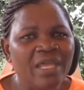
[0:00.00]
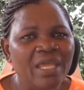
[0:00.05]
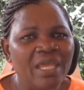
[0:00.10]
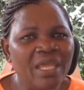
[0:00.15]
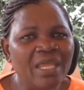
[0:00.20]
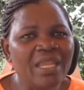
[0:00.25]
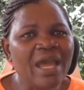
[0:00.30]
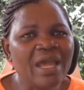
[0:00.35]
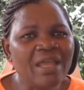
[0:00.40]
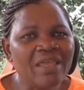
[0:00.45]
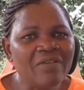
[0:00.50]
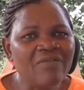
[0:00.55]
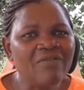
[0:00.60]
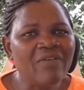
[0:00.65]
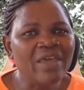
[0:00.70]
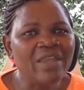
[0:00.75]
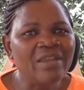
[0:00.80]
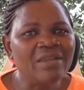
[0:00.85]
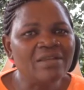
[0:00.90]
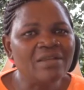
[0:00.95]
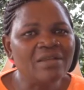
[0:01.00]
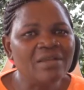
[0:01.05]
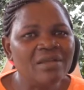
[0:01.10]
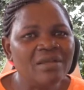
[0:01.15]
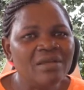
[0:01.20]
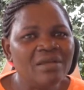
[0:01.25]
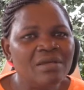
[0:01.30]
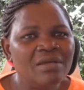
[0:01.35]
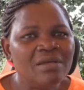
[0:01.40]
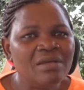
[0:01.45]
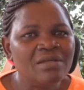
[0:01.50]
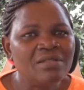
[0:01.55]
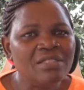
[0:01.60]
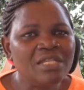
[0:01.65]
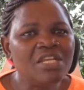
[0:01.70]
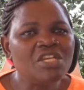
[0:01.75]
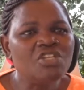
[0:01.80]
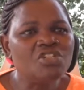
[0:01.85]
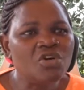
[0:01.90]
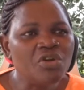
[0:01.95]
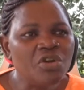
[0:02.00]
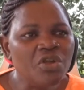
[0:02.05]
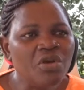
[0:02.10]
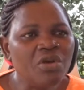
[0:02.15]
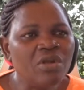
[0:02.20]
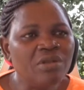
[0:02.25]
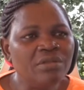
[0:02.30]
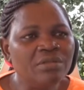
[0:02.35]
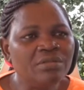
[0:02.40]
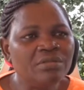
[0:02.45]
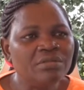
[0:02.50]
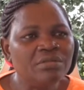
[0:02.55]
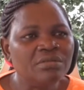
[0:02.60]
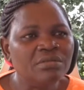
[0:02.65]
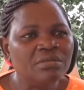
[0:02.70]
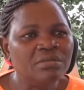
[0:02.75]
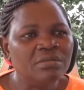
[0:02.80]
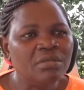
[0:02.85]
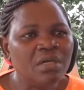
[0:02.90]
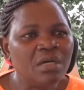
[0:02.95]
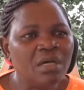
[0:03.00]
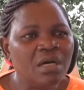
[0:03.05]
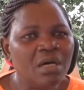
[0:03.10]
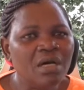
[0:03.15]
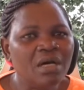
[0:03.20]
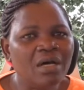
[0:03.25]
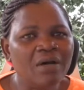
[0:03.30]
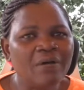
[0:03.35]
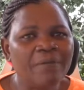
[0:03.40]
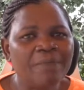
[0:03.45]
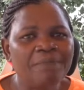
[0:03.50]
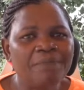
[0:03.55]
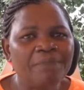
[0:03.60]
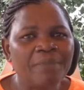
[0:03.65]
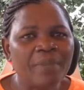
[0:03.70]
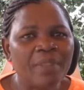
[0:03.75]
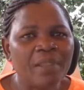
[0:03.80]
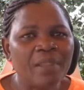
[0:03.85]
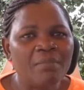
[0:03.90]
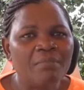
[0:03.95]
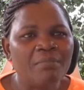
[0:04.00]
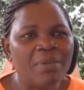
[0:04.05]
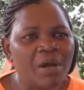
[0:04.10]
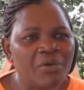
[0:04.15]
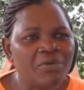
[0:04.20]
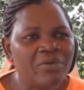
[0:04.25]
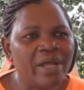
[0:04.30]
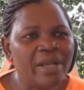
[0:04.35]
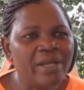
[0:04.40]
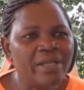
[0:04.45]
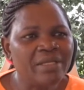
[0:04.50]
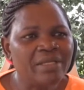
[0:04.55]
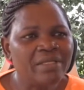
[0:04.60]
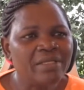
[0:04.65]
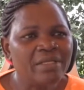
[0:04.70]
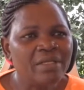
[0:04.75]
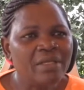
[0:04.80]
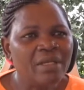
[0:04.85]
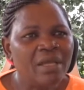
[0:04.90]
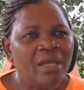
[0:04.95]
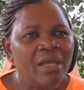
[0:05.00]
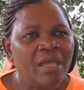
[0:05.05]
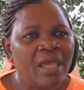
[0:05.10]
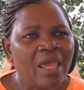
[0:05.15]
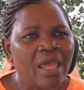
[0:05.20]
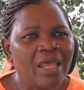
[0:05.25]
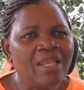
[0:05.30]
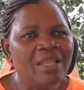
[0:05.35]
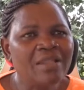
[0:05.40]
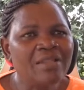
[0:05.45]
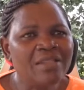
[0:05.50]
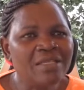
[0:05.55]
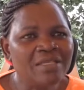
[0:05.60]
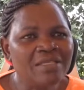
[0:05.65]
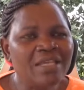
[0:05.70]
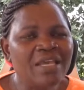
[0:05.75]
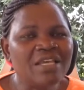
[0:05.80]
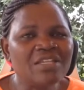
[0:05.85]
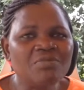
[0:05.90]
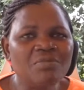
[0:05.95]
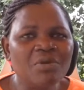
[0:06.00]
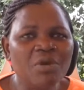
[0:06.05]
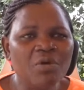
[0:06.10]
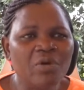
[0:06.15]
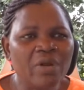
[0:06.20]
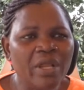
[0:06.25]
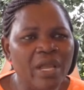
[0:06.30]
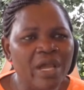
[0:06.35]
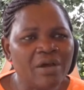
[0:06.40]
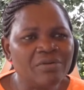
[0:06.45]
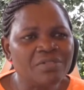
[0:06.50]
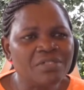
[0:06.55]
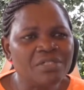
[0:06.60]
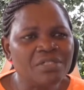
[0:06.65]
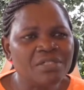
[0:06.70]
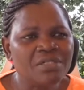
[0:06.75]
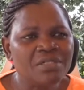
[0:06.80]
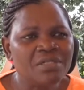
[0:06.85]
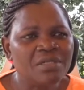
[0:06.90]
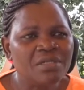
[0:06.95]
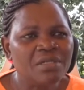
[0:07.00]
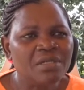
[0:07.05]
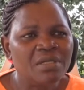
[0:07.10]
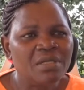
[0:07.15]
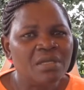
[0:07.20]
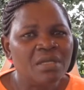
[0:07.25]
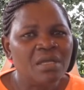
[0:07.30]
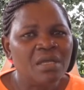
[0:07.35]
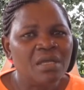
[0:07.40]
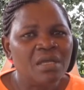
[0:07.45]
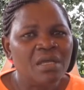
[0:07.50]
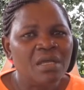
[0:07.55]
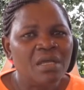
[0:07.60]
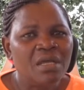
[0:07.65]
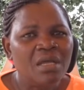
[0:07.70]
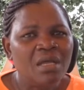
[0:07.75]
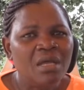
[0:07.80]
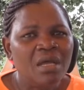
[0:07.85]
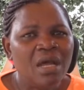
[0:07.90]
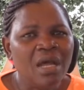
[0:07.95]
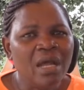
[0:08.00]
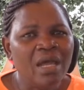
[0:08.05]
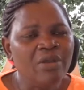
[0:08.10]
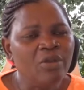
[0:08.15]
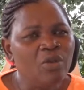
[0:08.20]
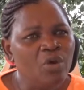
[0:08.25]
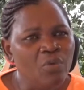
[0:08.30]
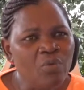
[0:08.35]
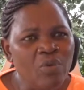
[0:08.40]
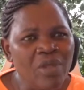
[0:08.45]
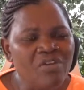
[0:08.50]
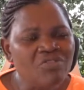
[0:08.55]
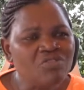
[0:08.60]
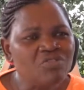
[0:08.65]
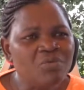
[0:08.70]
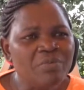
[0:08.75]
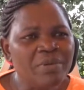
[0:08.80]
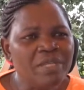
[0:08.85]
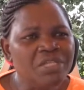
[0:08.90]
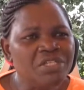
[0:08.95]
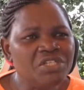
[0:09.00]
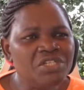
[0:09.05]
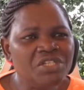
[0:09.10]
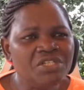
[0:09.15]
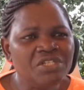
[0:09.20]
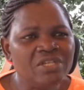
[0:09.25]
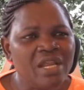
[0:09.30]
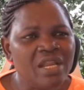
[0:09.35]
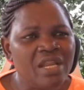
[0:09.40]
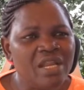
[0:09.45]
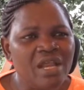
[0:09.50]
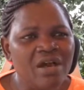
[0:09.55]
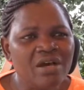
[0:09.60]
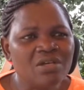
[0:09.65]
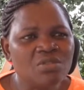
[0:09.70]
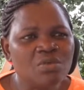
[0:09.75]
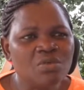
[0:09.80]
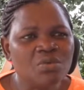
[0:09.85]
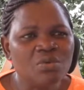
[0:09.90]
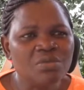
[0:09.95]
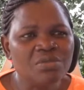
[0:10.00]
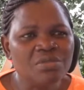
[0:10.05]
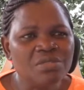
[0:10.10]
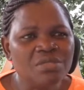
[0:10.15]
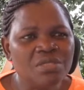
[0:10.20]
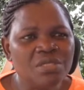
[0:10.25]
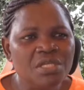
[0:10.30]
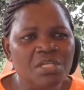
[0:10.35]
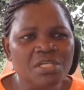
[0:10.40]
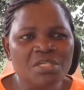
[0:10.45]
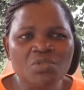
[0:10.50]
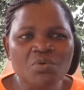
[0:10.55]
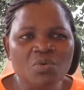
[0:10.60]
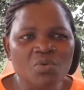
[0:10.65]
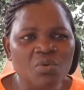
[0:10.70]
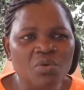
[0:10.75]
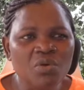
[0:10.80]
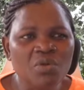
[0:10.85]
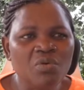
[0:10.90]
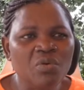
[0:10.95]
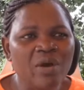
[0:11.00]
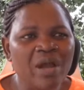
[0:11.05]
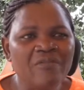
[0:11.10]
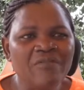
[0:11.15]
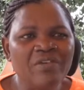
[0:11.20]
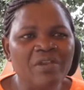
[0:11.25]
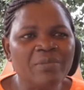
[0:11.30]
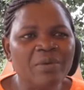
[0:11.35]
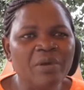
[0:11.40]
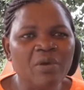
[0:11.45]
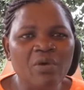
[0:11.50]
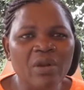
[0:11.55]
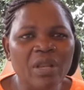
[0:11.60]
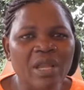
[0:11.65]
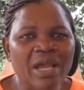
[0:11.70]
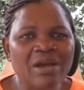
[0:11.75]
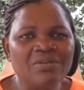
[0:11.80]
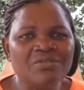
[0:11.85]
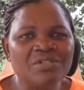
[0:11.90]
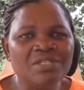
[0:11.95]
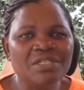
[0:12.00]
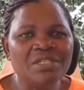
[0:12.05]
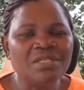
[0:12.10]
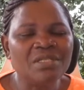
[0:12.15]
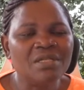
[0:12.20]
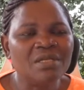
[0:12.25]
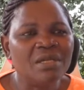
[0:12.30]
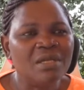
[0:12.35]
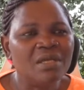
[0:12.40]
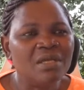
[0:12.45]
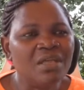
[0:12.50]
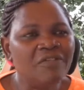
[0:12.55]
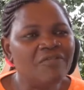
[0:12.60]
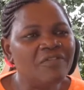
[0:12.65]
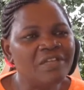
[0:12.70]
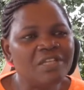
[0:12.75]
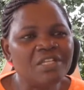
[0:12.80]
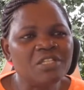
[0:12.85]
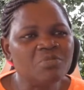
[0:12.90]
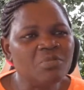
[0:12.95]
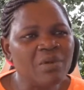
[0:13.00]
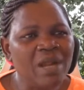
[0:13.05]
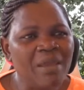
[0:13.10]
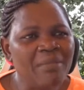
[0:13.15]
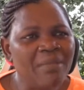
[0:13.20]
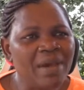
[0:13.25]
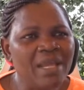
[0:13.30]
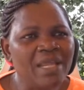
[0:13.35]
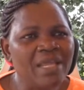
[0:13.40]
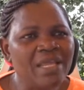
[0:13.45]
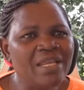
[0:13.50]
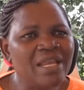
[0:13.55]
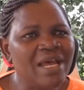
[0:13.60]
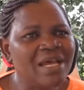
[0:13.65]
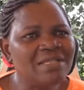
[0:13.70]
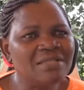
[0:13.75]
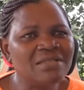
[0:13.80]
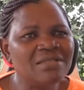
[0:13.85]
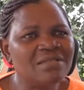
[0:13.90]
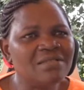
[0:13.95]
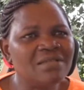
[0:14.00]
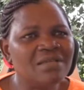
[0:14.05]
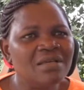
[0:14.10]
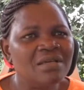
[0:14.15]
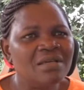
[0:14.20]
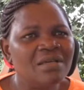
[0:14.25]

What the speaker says: in a given territorial boundary, and in this case, Migori County. I know we have so many children in our schools. Each school you have in Migori County, if it is primary, it has